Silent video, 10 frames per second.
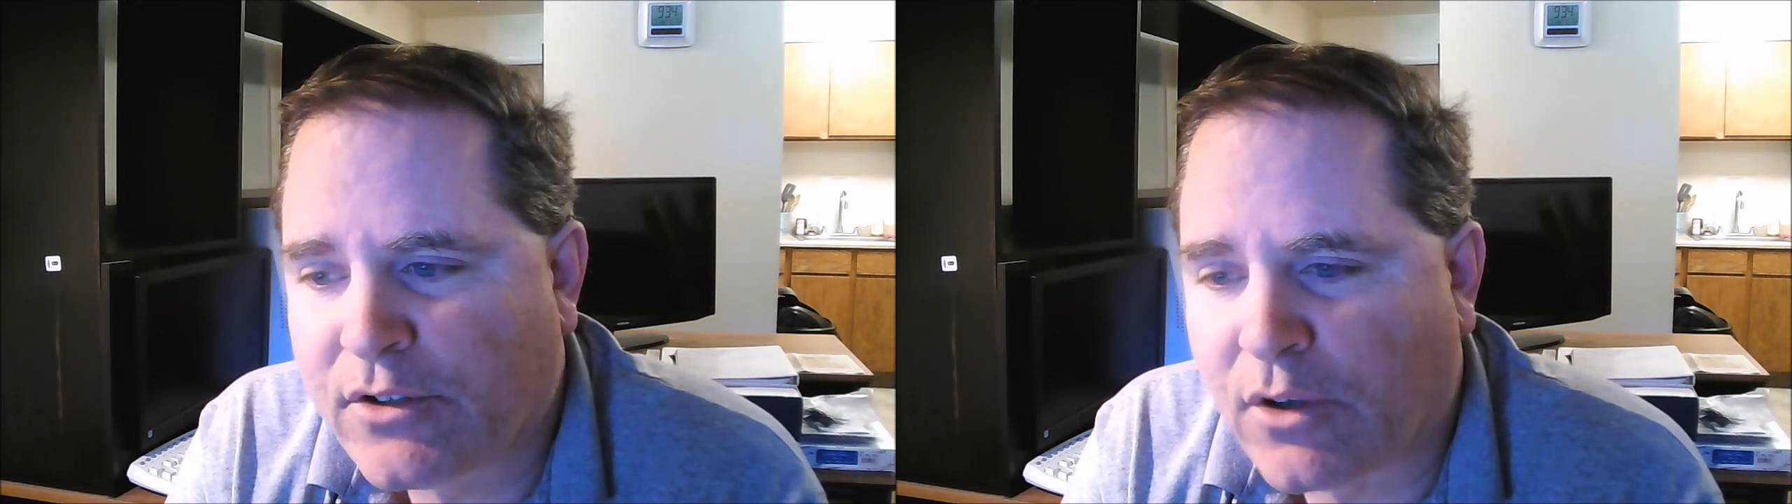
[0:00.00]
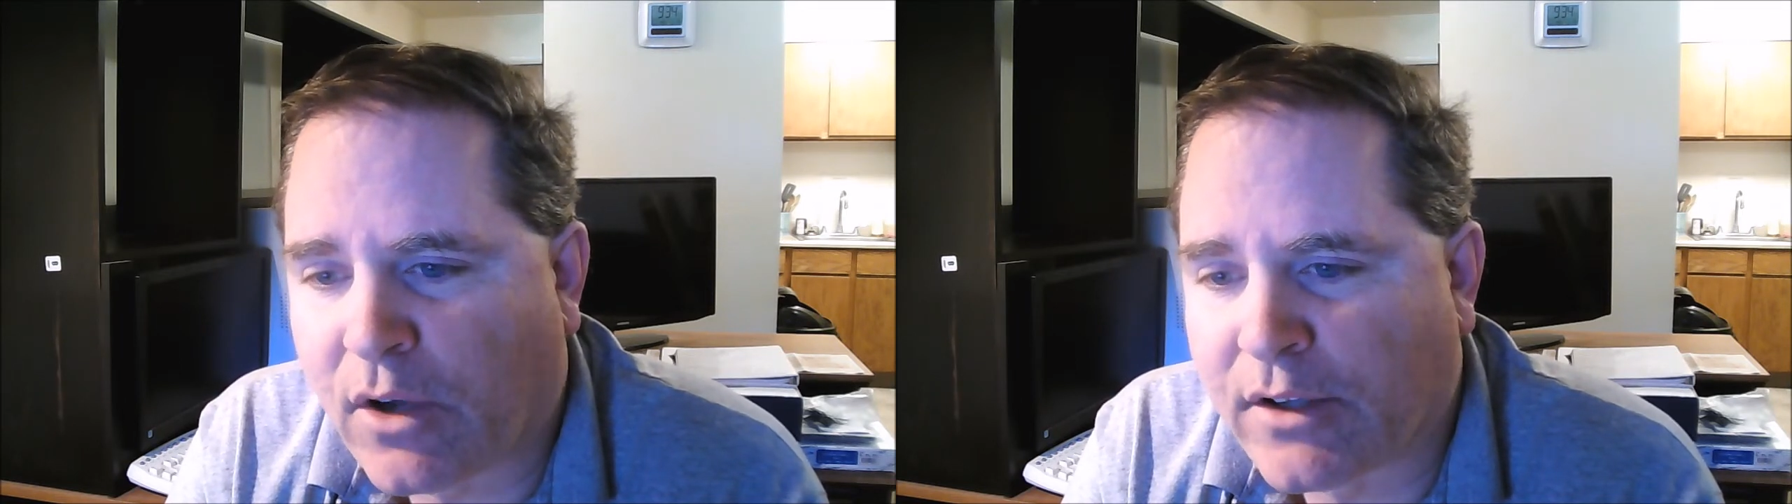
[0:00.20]

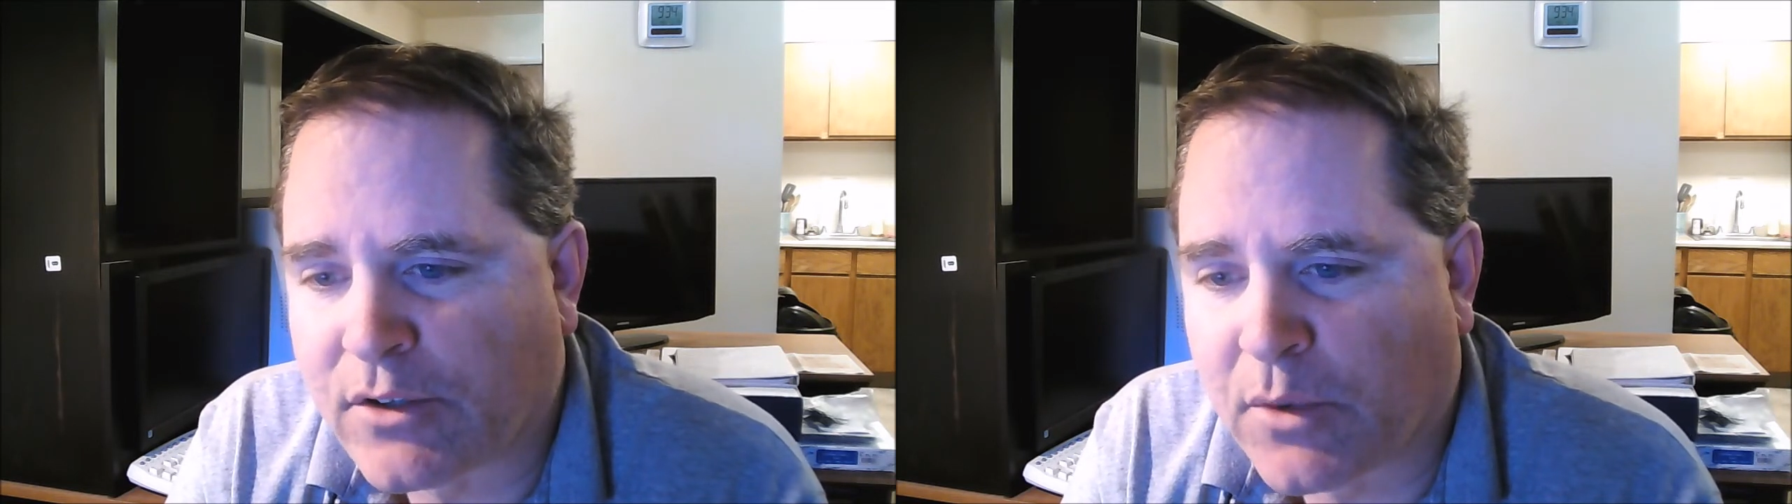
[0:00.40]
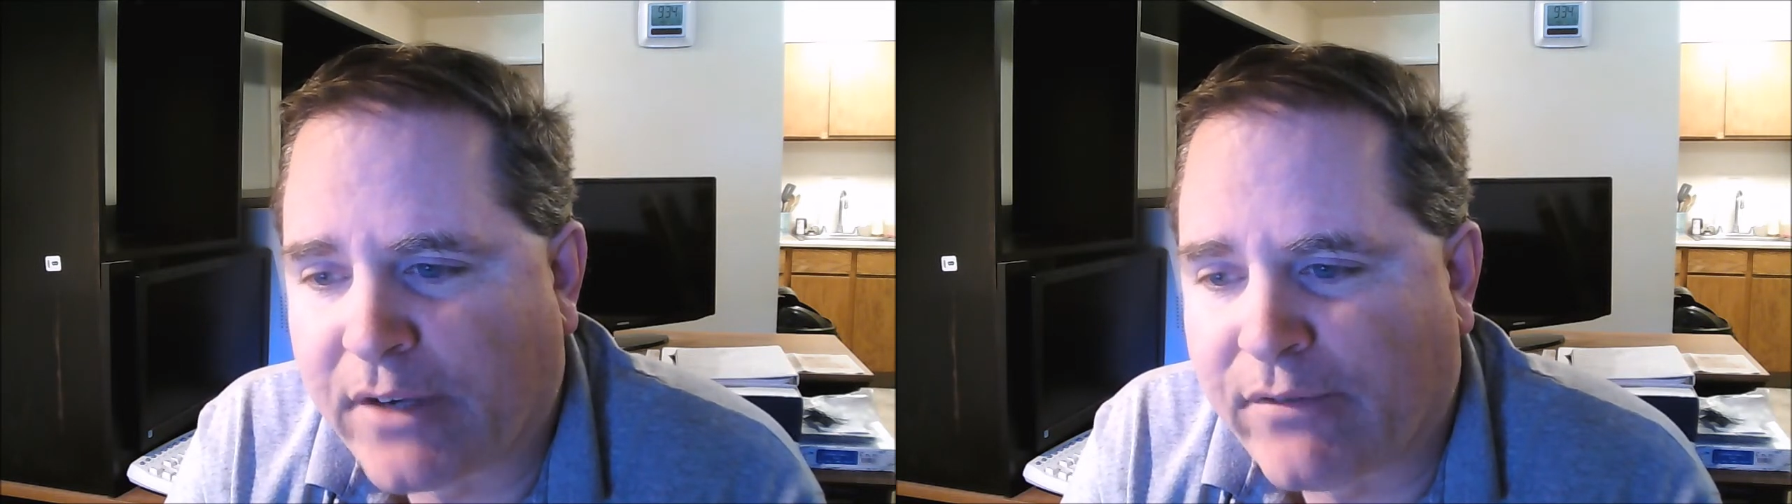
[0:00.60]
so on the
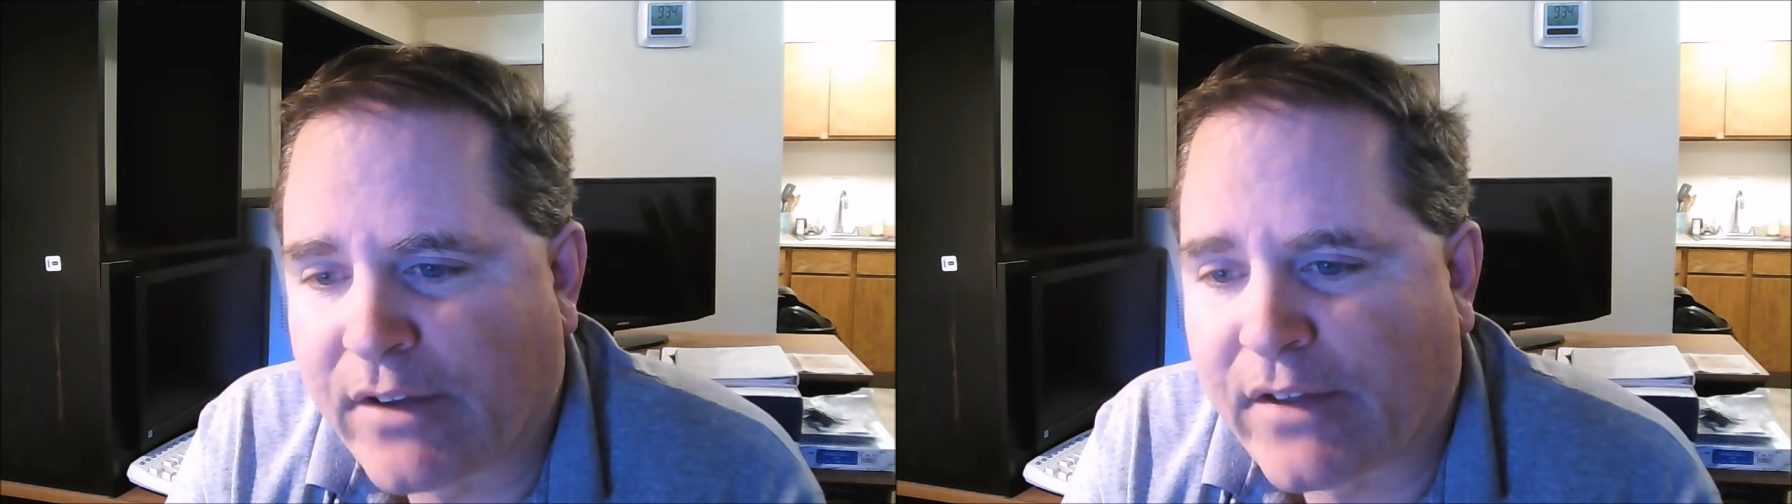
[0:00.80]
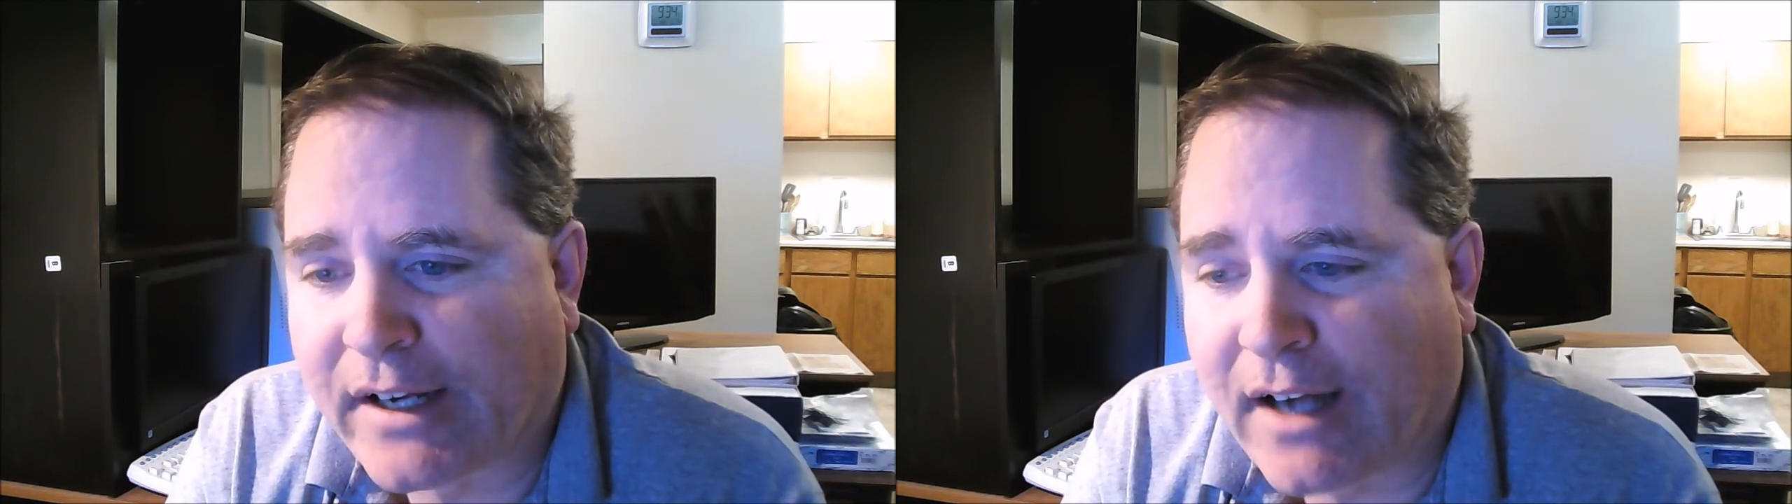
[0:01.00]

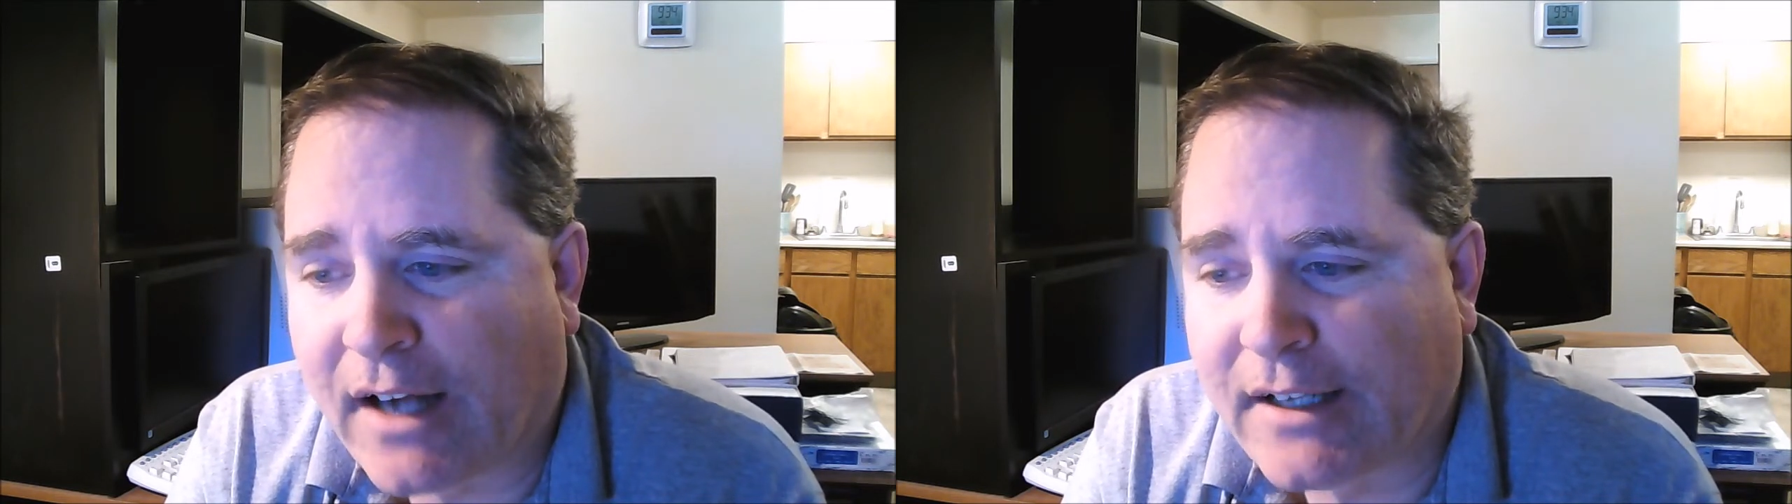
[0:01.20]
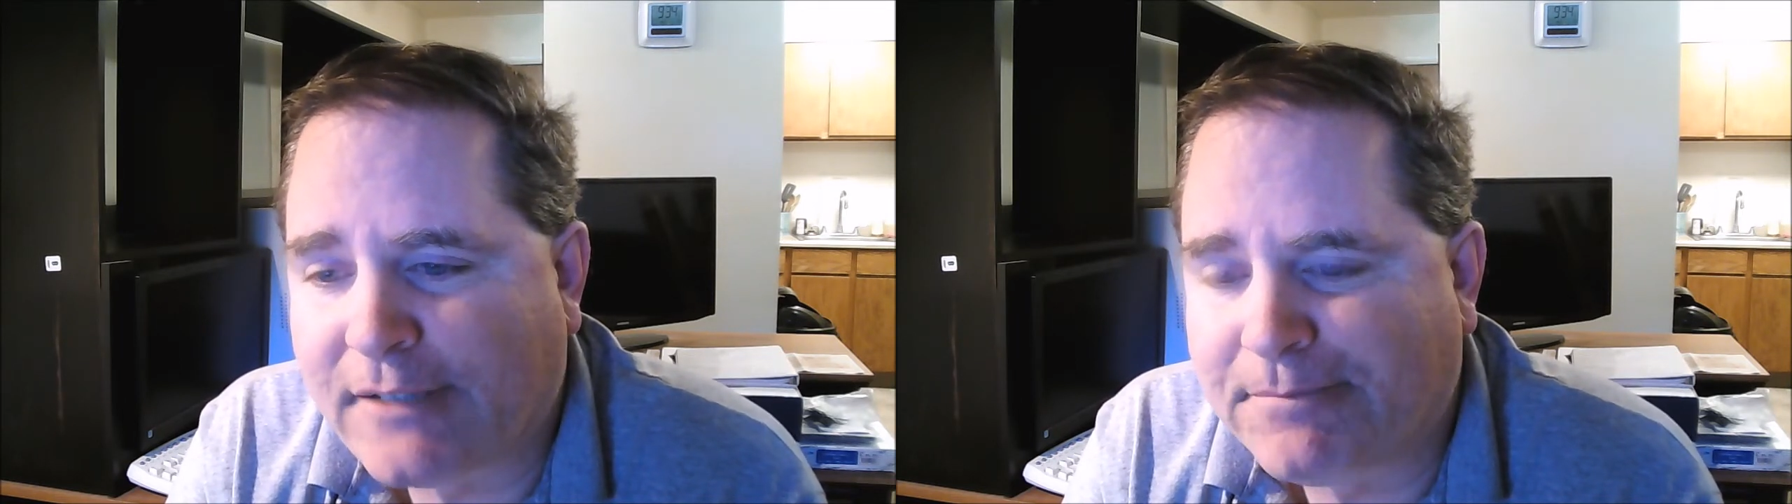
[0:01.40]
25th I got
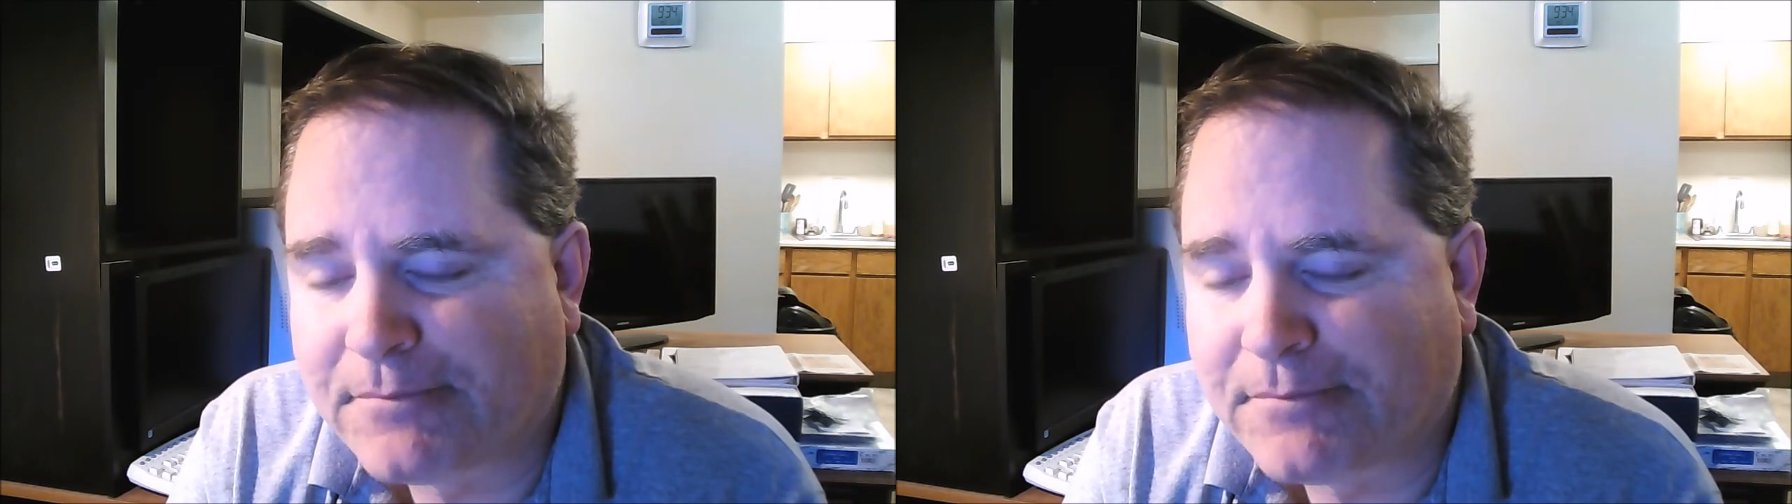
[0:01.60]
it,